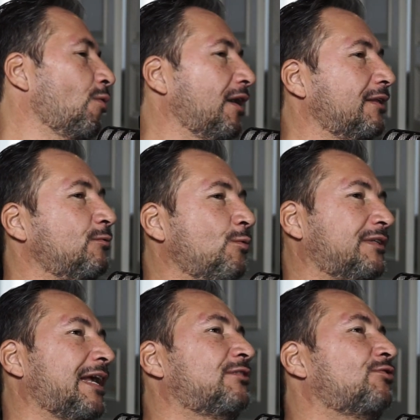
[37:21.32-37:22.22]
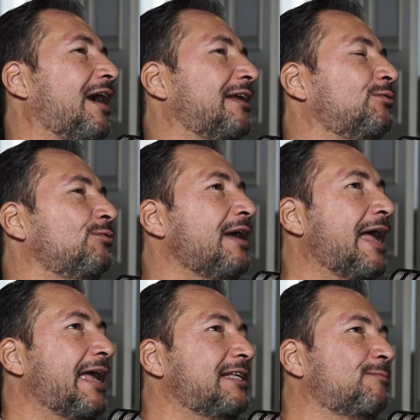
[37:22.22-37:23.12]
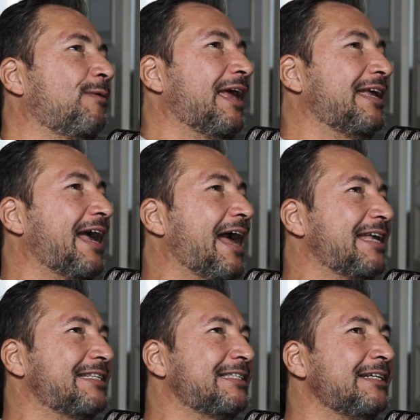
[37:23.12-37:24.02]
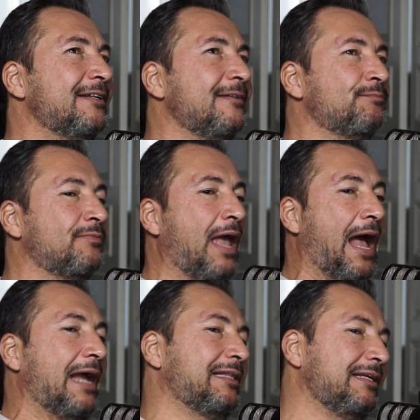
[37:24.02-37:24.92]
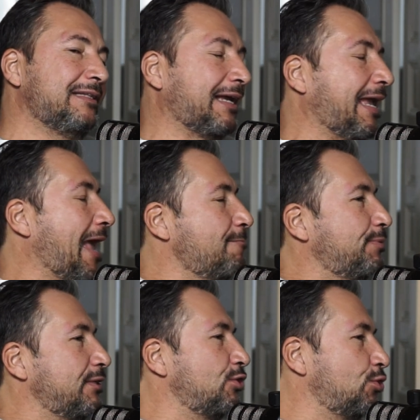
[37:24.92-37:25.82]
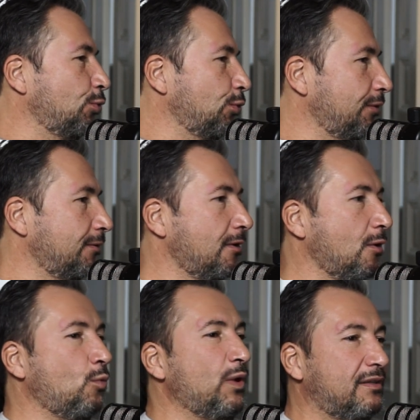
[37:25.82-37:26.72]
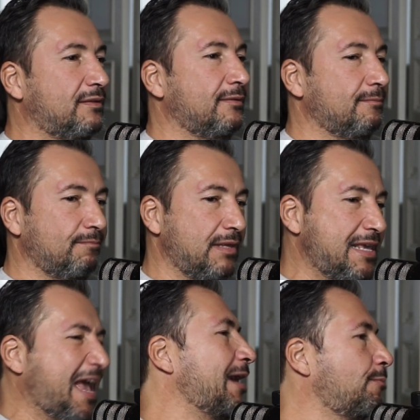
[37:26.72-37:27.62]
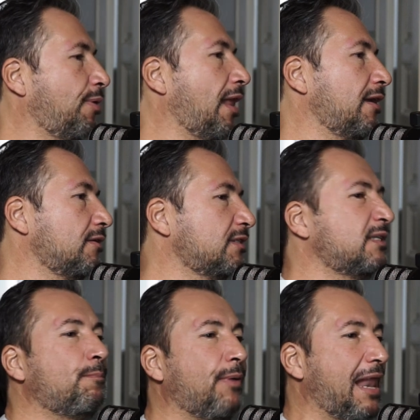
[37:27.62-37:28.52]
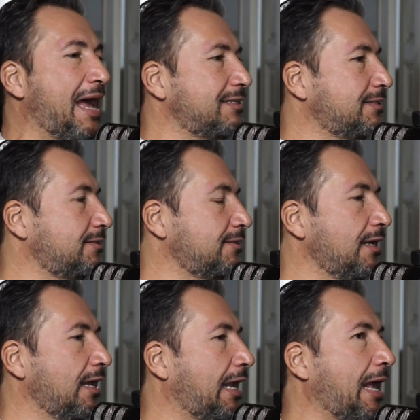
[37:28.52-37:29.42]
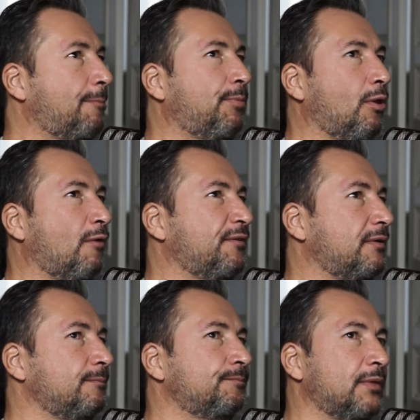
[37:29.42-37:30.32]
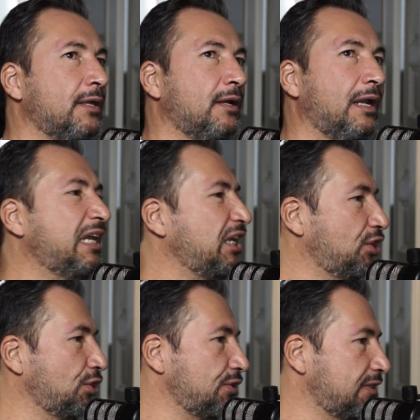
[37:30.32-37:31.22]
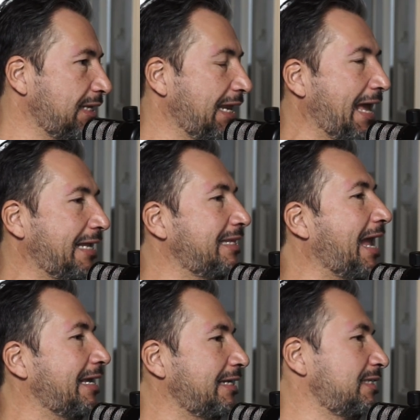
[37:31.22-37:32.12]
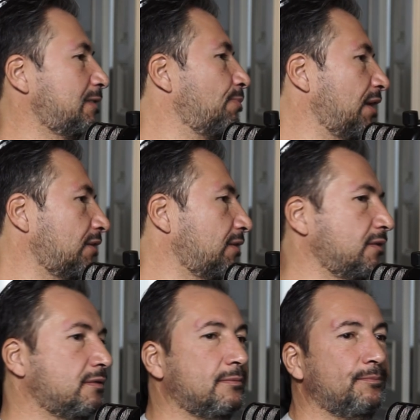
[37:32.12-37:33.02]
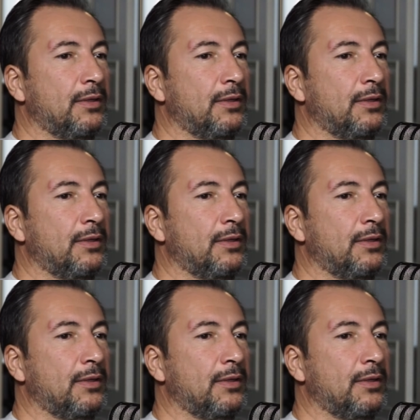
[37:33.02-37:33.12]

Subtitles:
what I try to explain, guys. I did a camp in June with young players plus couple of leaders like Dairis Bertans.